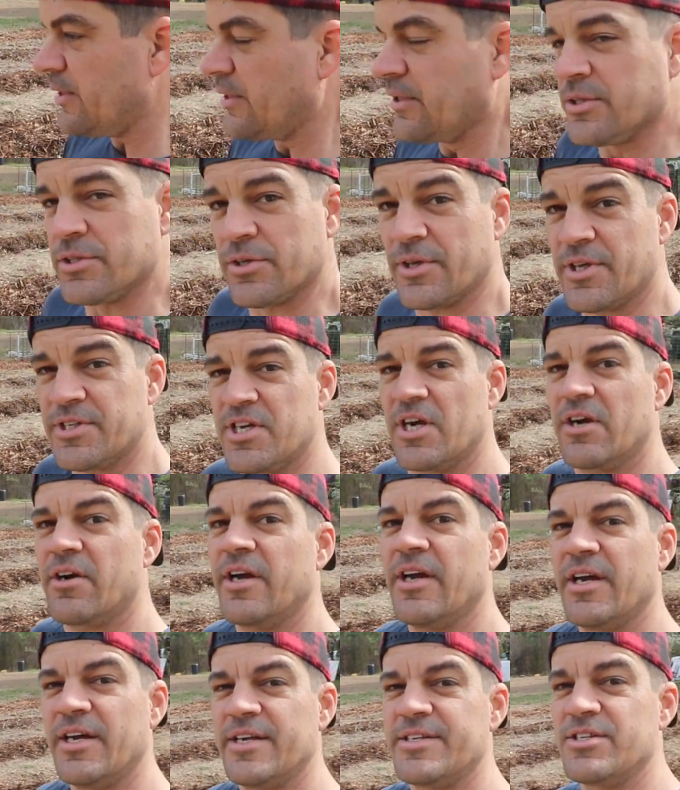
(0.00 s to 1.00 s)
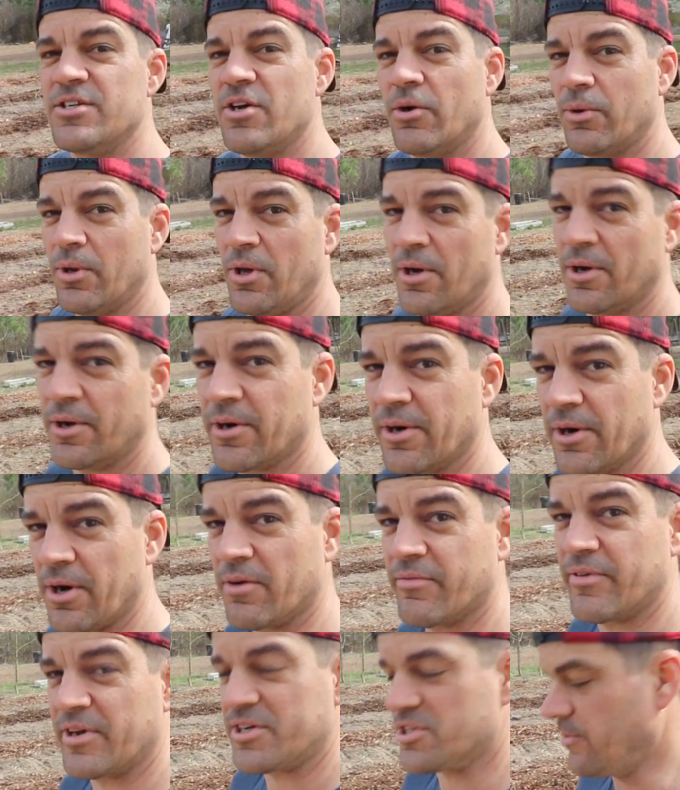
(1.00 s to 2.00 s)
So this area is no longer
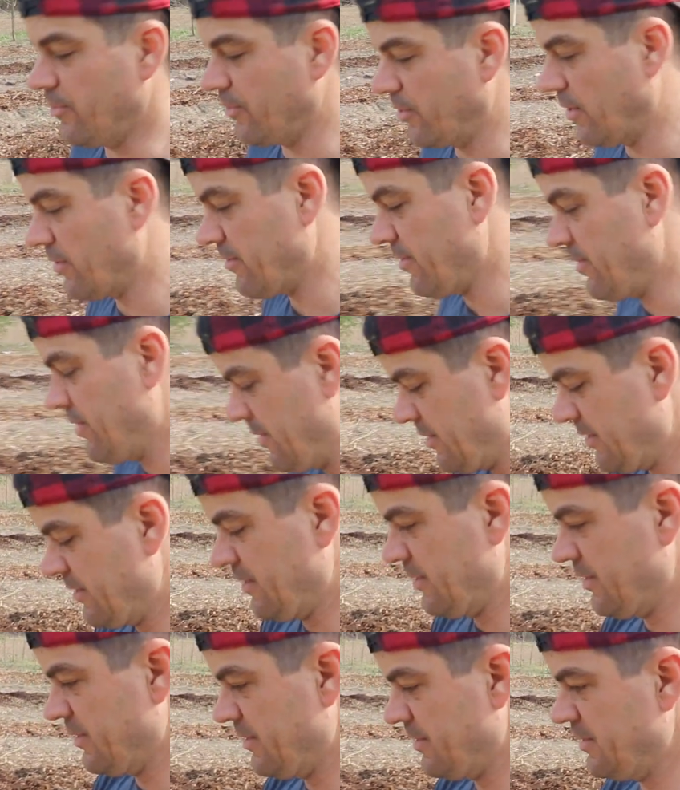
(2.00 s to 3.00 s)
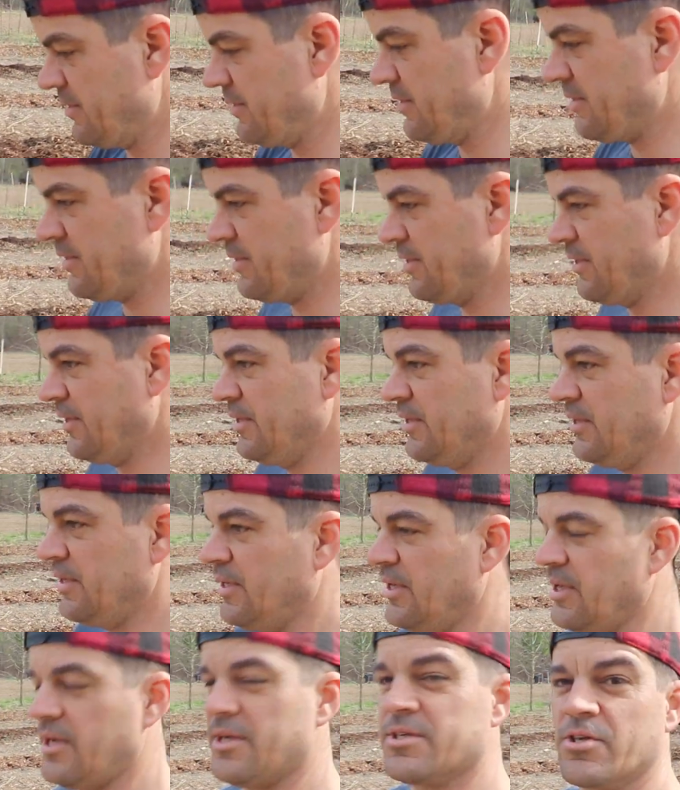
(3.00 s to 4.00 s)
our vegetable garden.
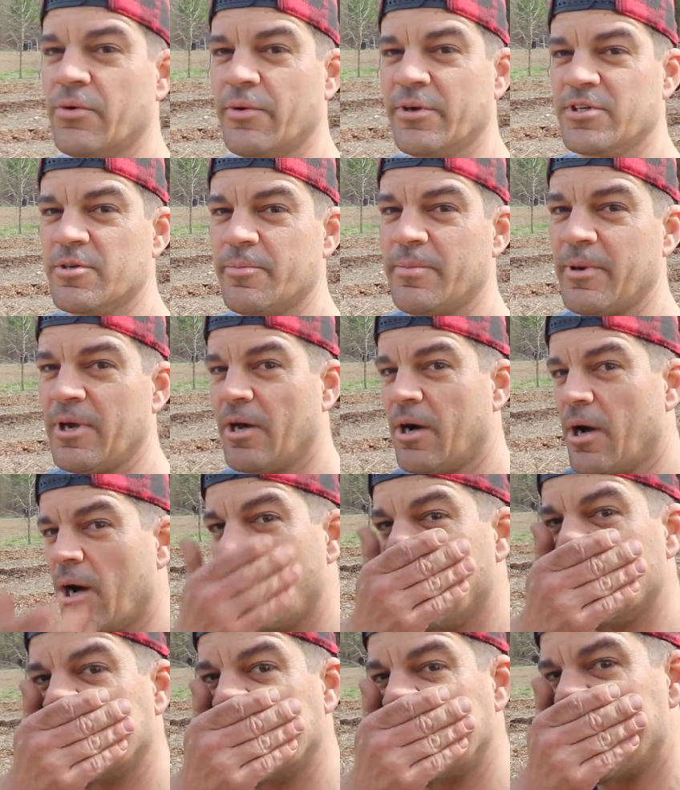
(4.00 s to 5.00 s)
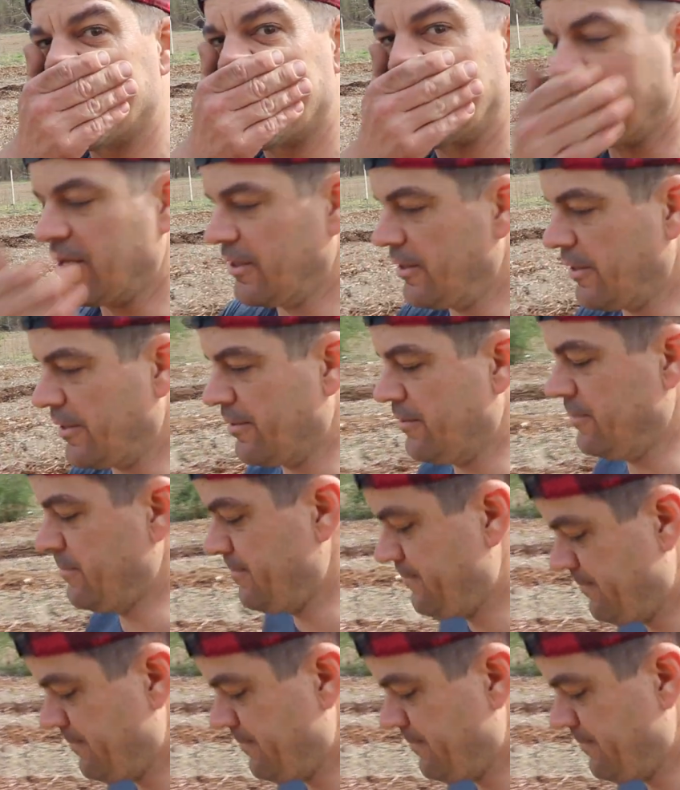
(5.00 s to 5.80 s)
It is going to be our garden.